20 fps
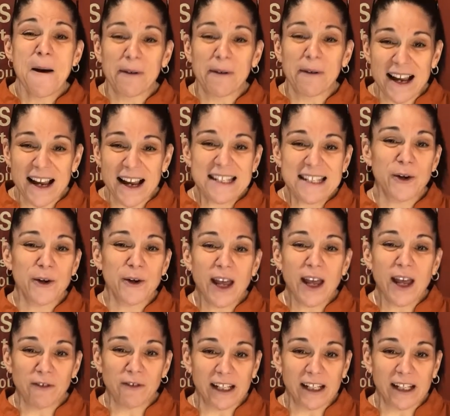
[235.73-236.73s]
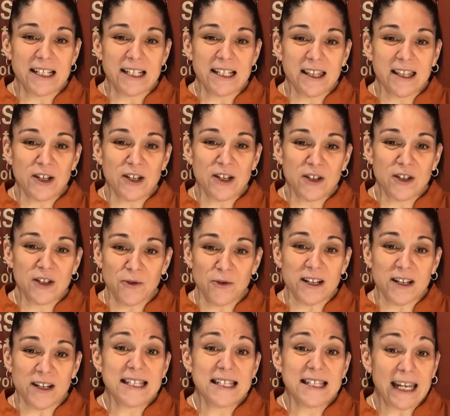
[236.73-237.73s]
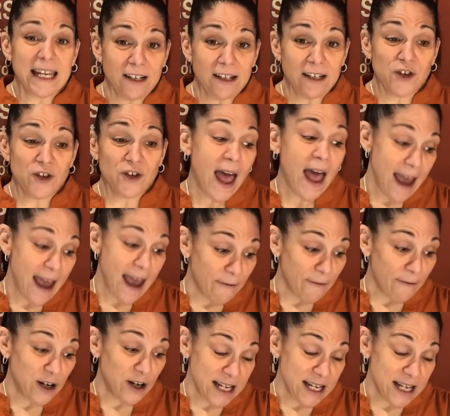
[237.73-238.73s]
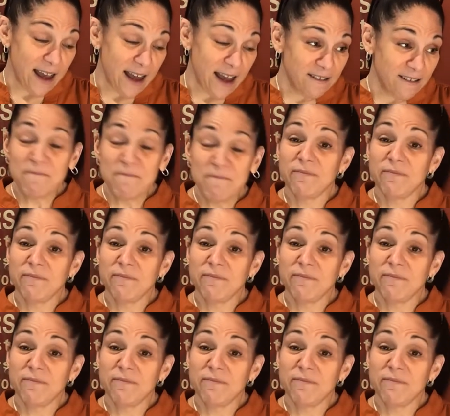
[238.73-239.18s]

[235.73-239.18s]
but I still can relate to these students each and every day.